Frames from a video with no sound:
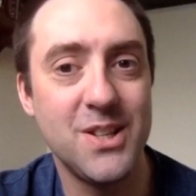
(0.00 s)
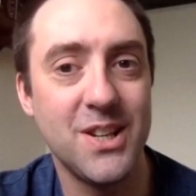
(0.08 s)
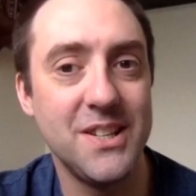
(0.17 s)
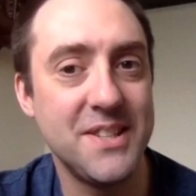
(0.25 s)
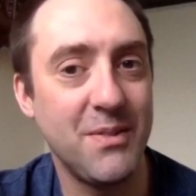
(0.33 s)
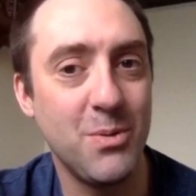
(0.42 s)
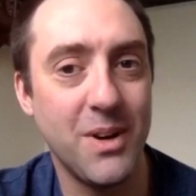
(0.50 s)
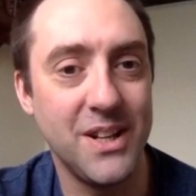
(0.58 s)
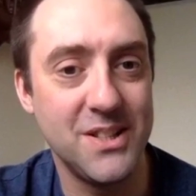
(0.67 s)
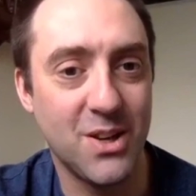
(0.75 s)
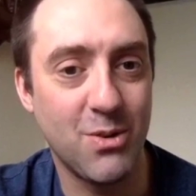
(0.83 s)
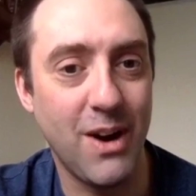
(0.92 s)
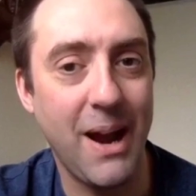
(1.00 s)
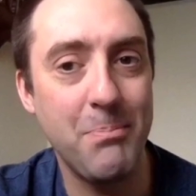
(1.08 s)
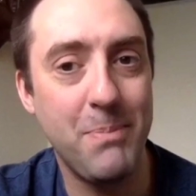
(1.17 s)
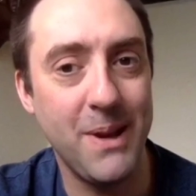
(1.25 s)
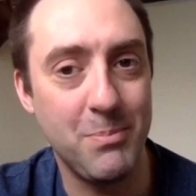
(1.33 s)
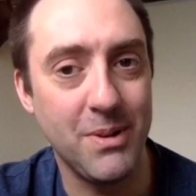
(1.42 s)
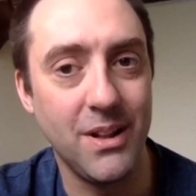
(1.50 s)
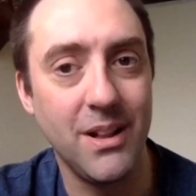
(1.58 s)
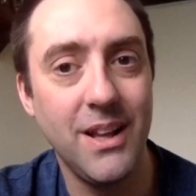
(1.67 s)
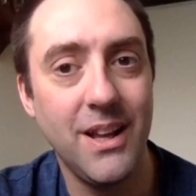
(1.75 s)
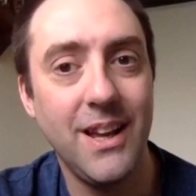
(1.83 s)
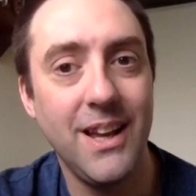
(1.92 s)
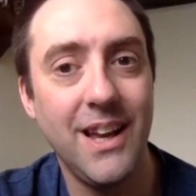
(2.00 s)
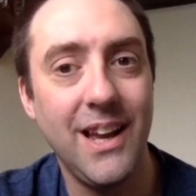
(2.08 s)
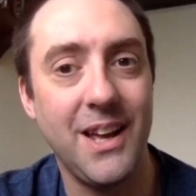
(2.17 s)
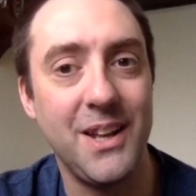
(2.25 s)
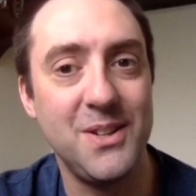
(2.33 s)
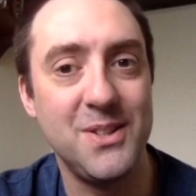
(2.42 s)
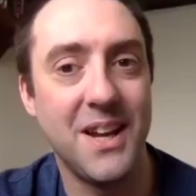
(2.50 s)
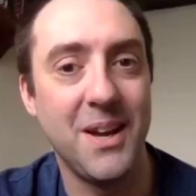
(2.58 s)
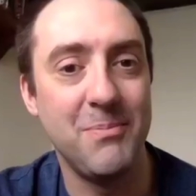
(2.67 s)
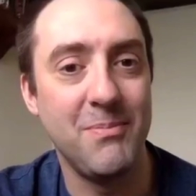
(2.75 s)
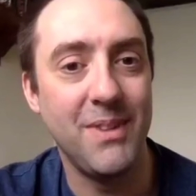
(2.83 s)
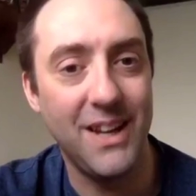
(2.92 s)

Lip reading: that turns everyone into crab people, and